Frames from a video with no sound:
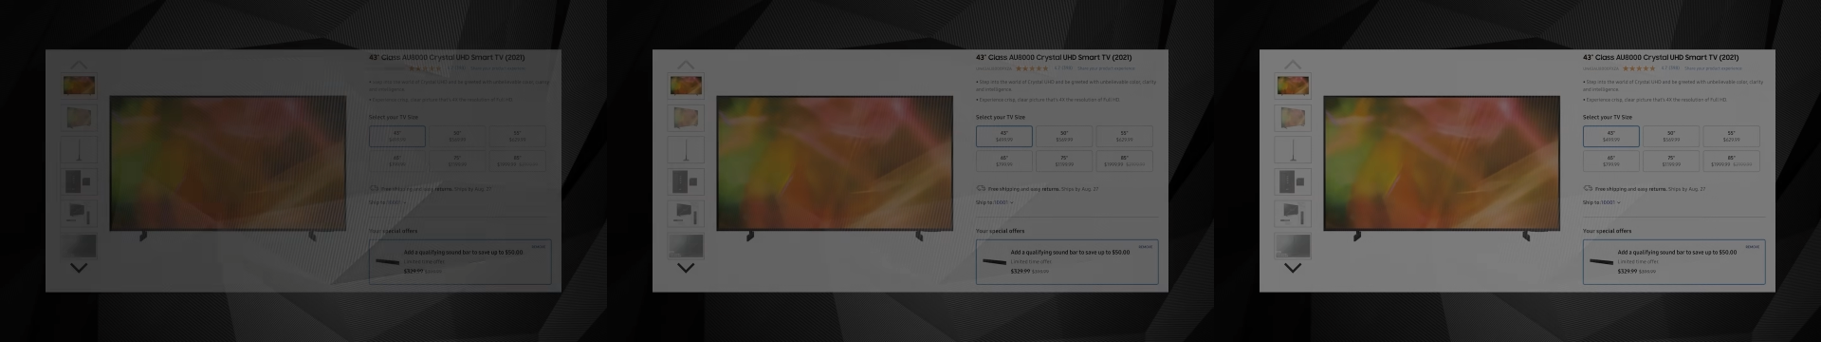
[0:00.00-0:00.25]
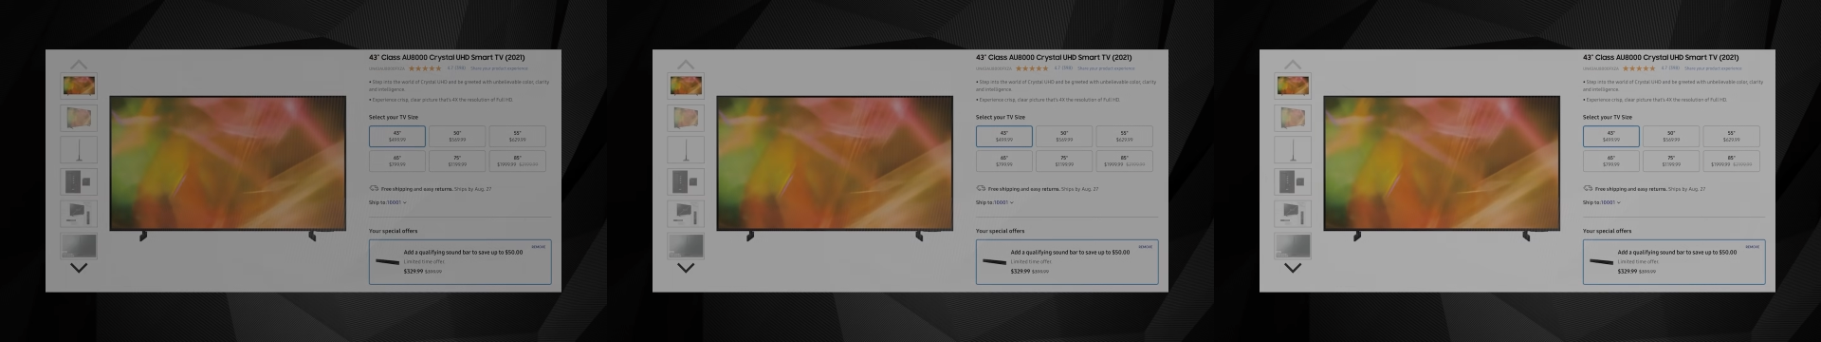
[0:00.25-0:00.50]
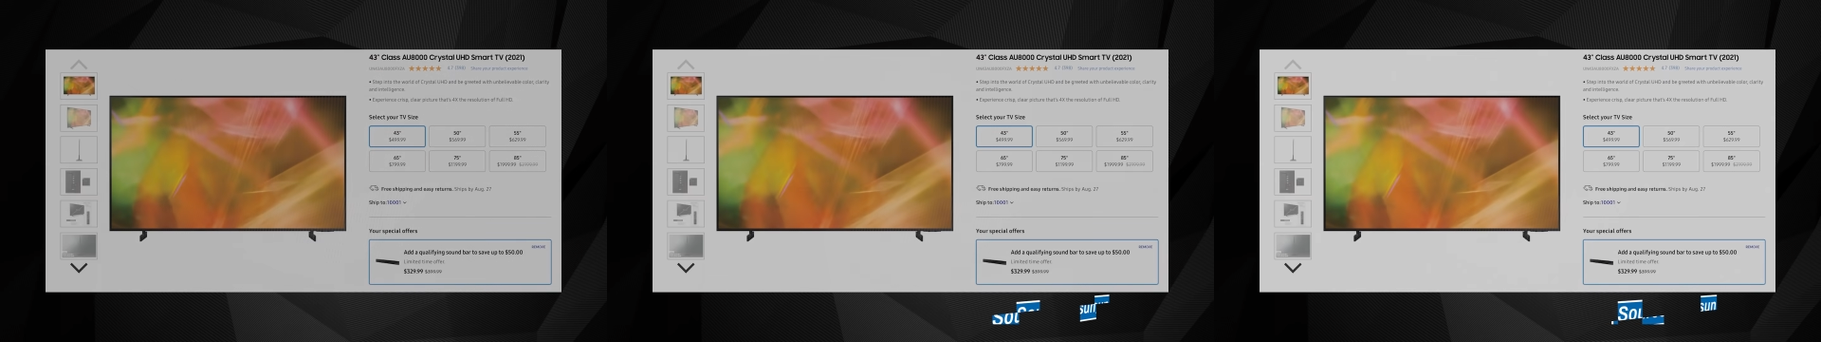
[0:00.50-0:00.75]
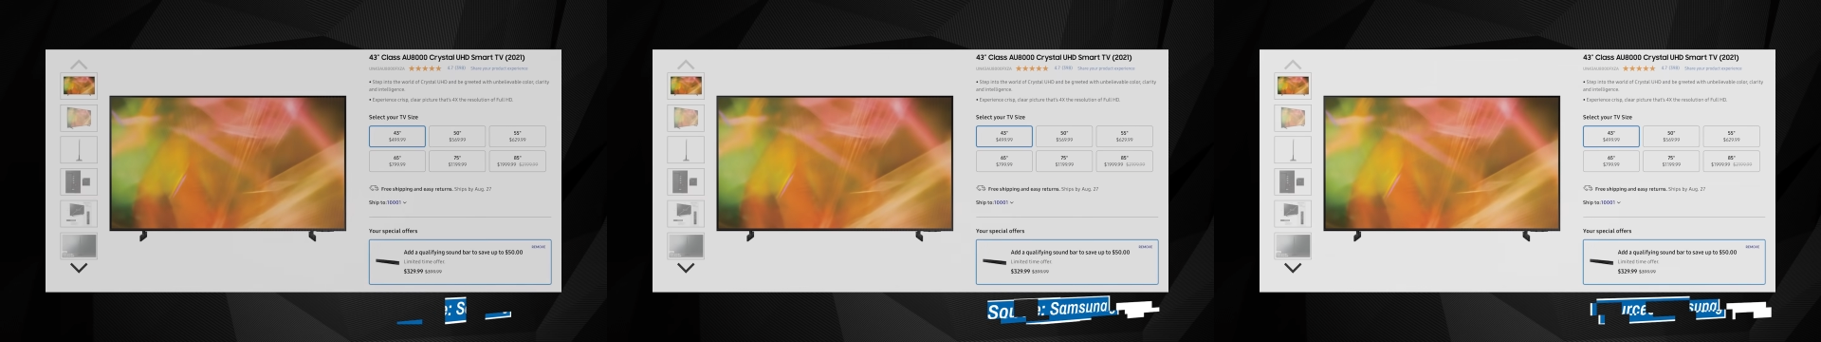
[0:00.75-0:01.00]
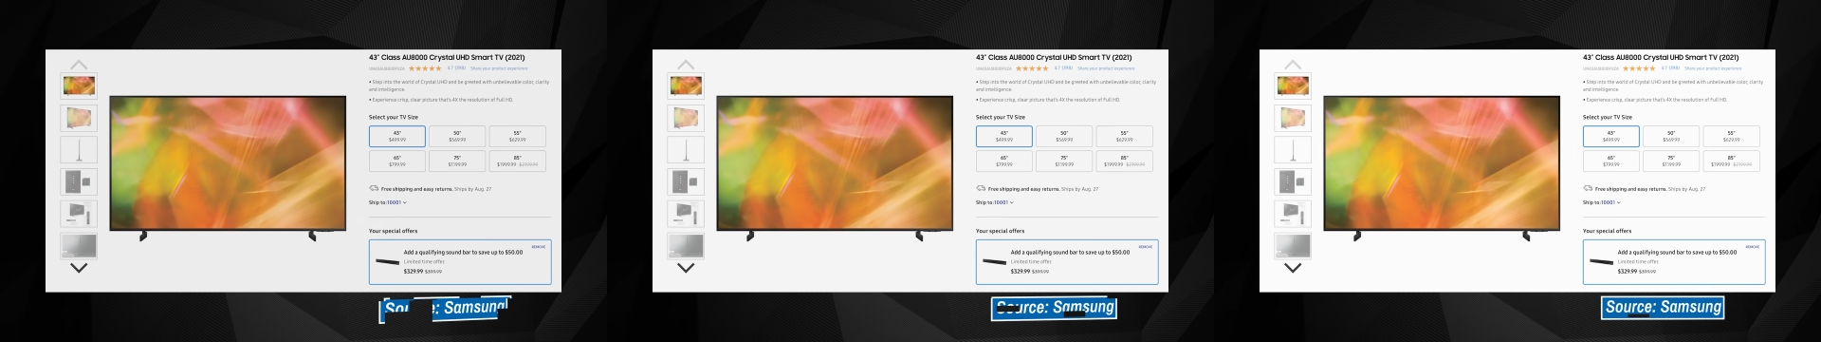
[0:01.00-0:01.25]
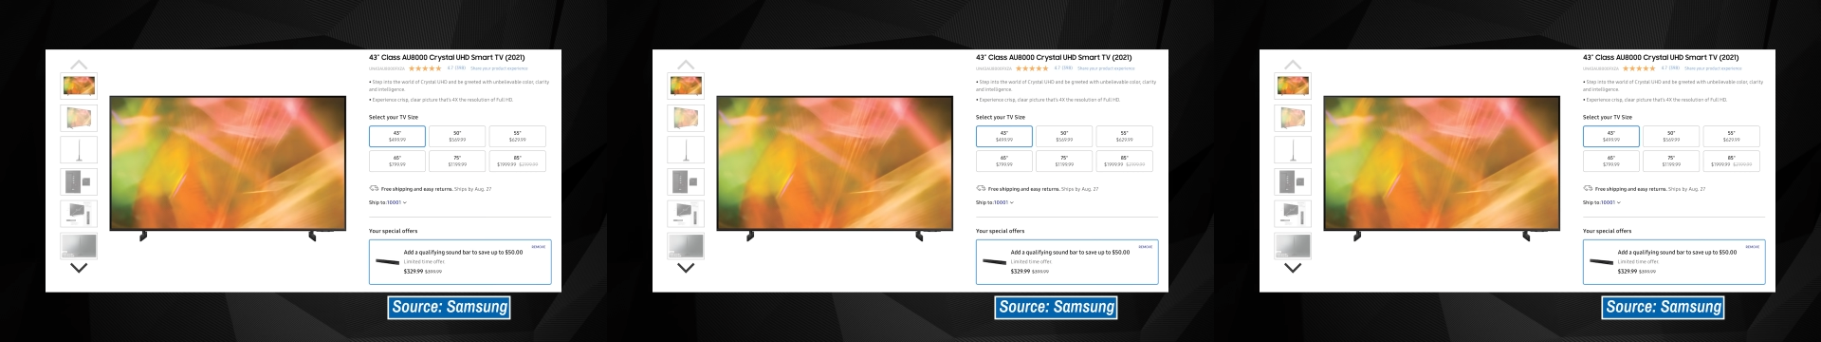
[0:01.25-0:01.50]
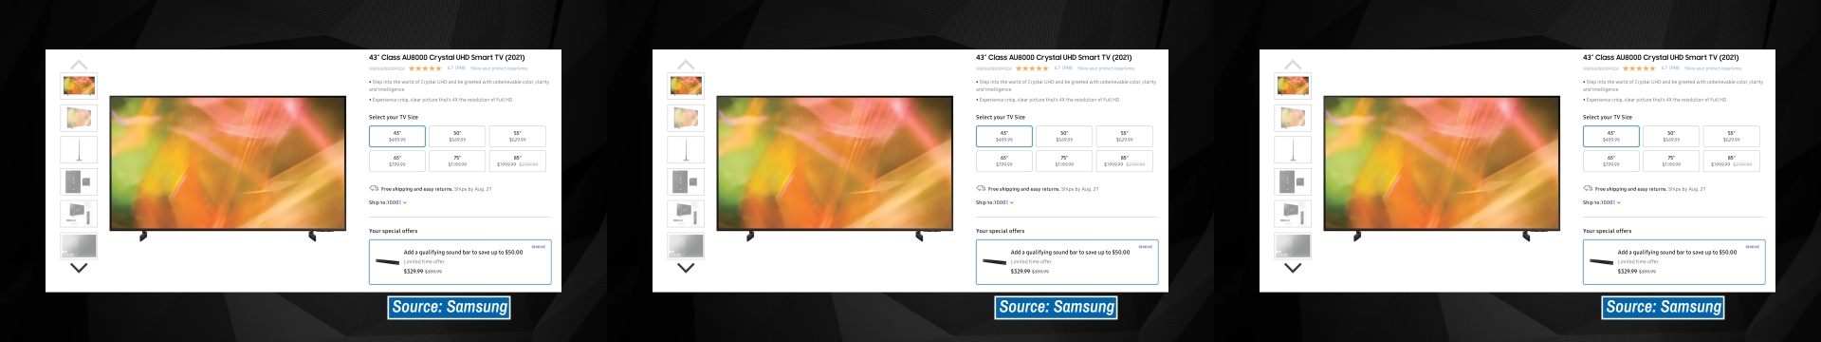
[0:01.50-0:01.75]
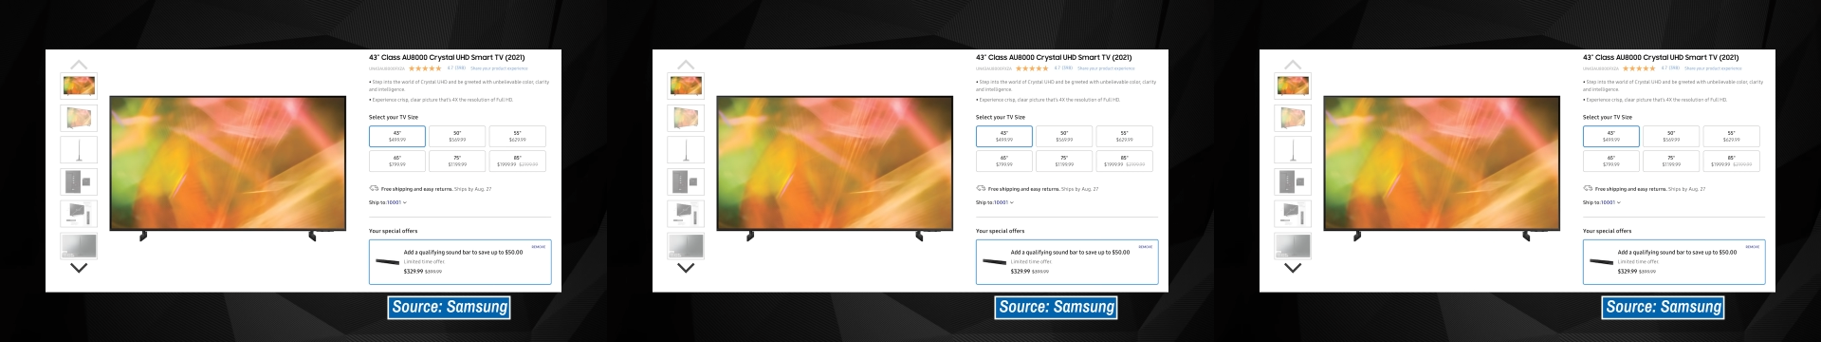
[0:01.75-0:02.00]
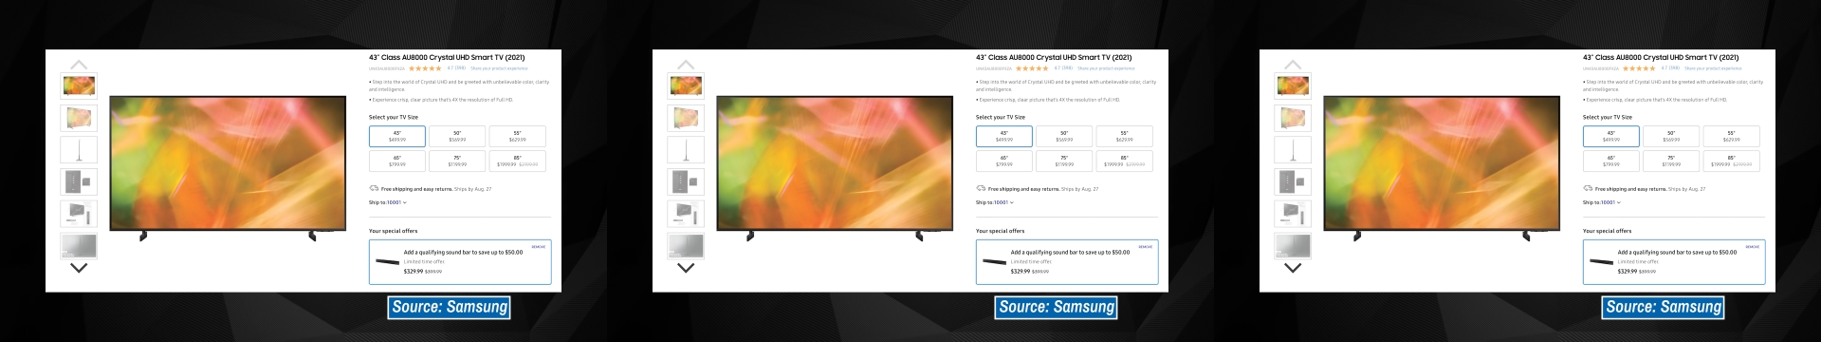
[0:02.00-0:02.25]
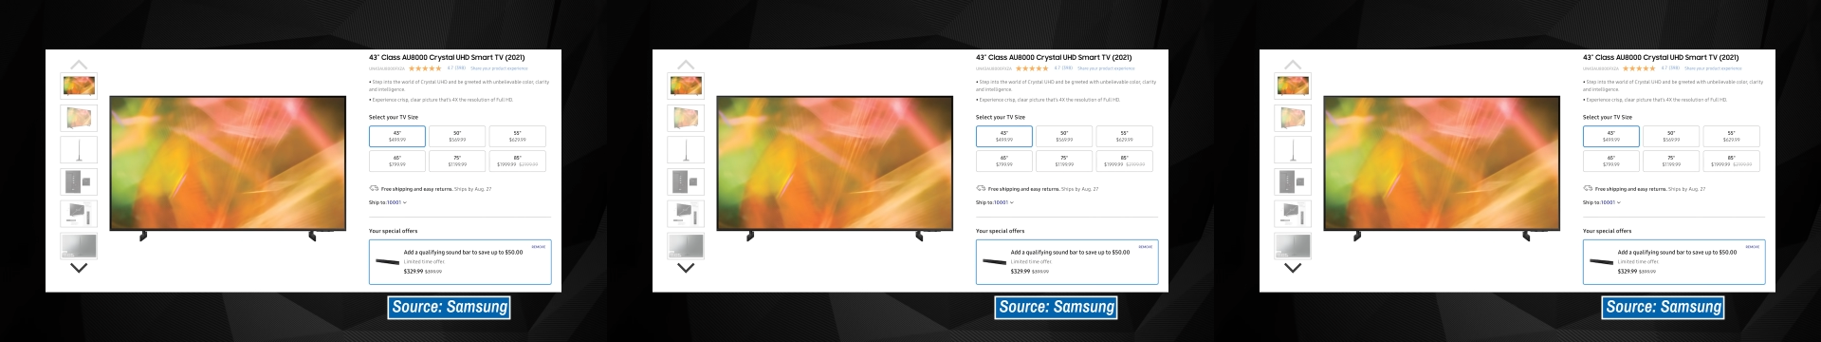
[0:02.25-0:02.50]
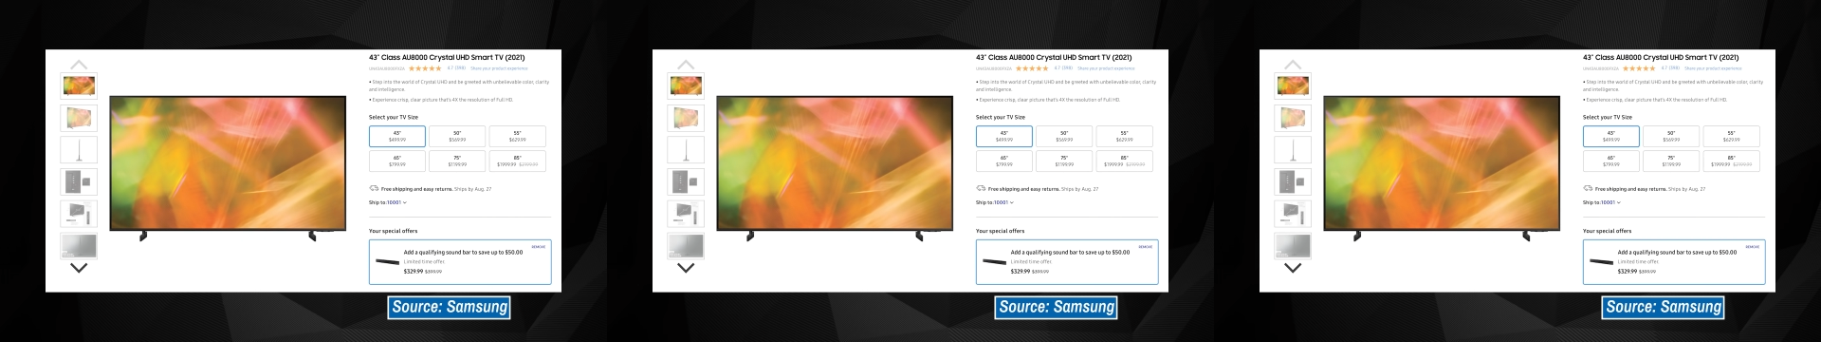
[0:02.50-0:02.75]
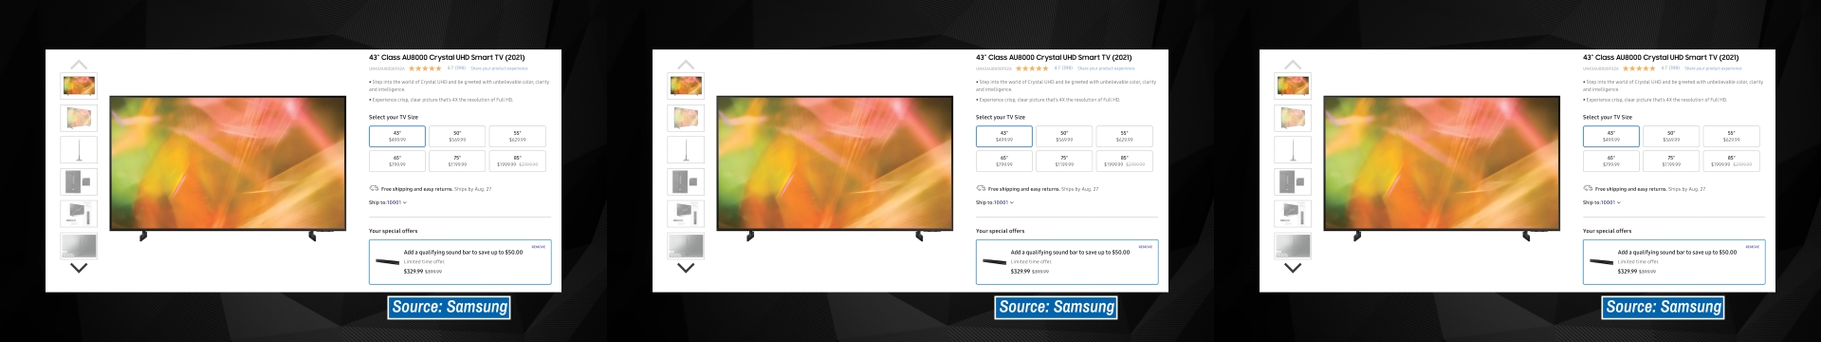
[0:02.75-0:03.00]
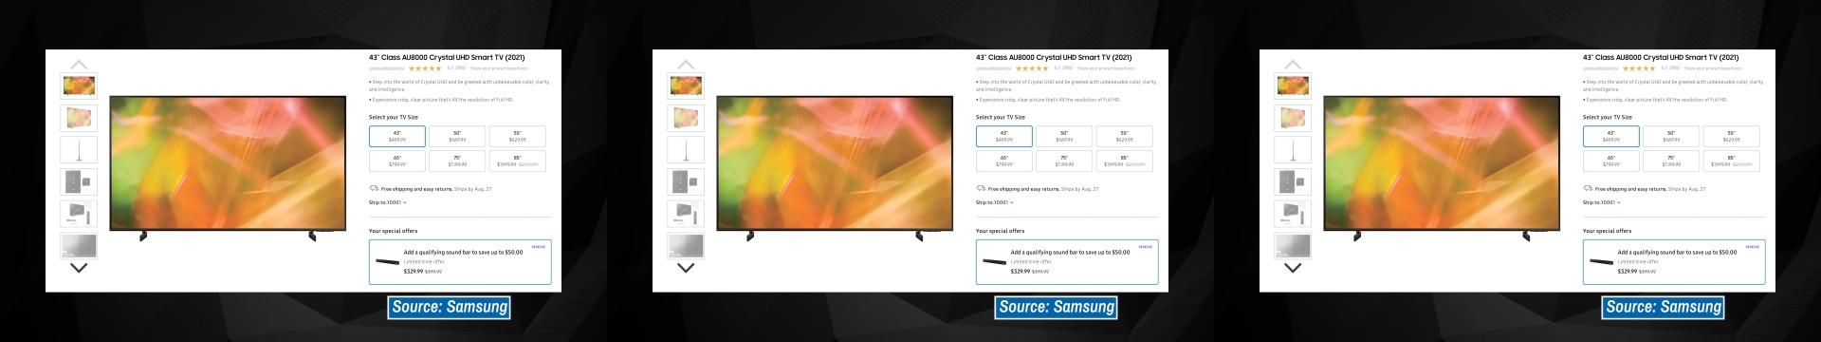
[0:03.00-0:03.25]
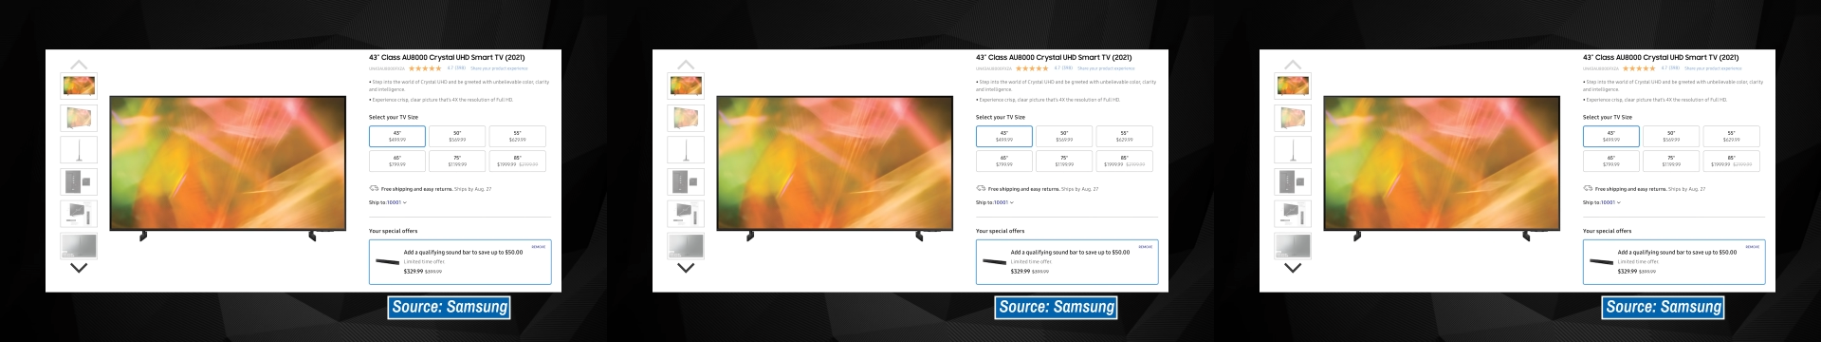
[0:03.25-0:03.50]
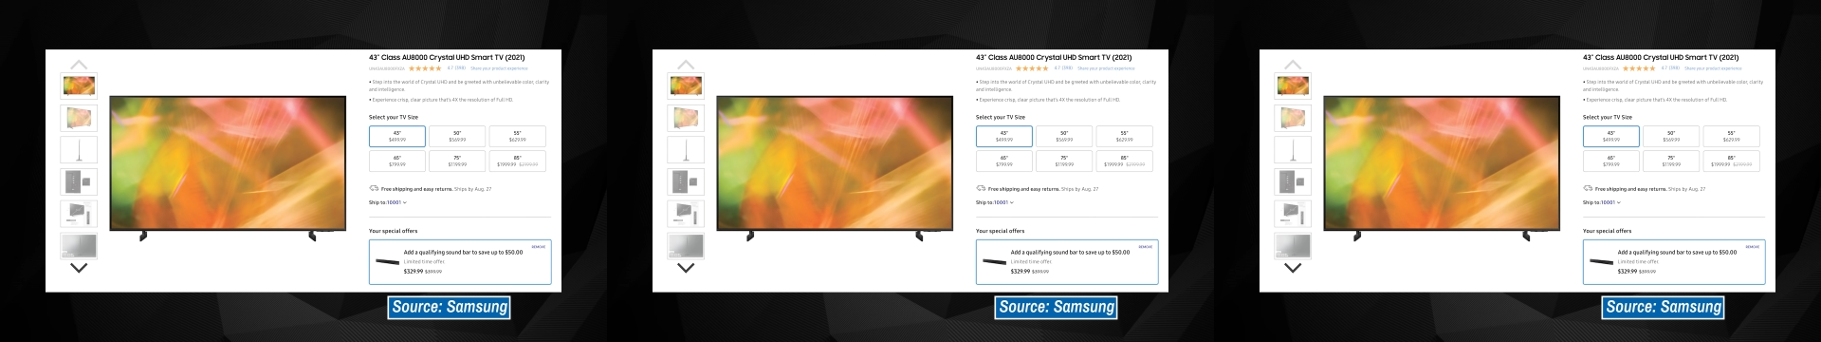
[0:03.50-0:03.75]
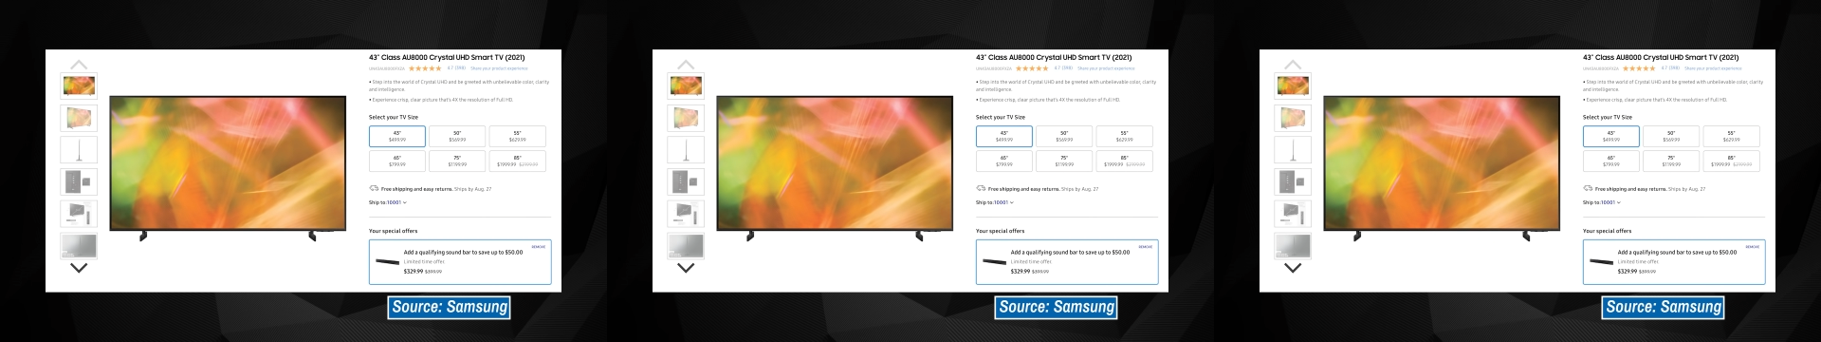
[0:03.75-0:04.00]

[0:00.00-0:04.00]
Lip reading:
[unreadable: no face in view]